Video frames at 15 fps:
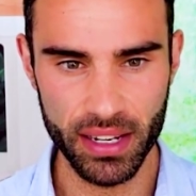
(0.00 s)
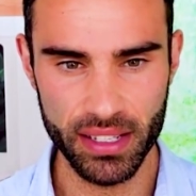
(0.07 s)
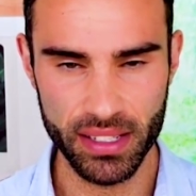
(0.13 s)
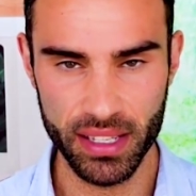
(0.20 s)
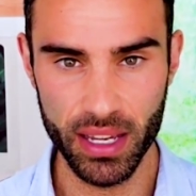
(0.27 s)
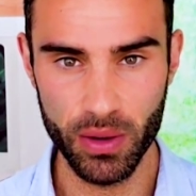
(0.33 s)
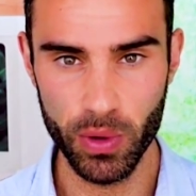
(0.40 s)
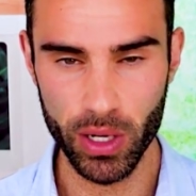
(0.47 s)

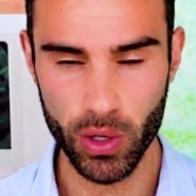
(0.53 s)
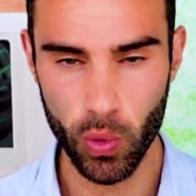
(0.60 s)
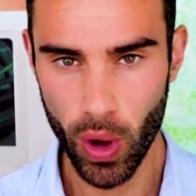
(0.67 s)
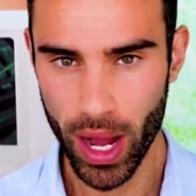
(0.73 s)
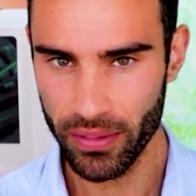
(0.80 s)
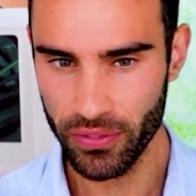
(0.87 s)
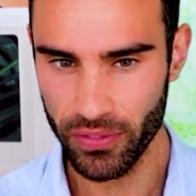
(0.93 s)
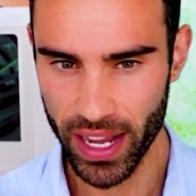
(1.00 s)
studies here were
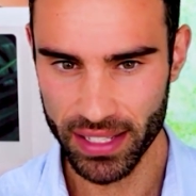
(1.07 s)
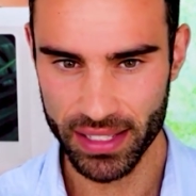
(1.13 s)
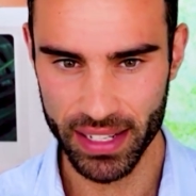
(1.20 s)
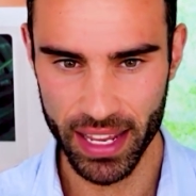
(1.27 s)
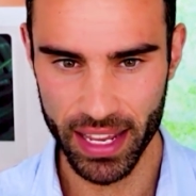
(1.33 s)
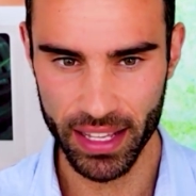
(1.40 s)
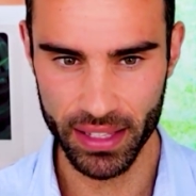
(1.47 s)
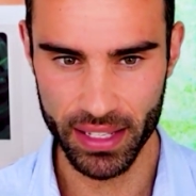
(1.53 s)
quite
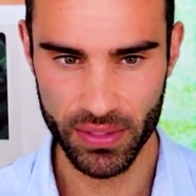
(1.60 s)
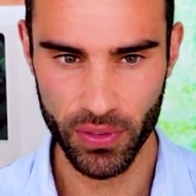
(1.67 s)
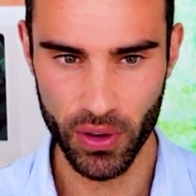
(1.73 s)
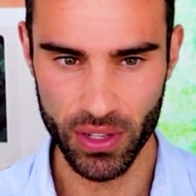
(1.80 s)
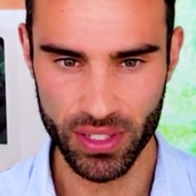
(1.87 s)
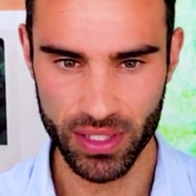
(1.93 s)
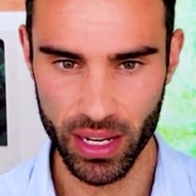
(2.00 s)
fascinating. This first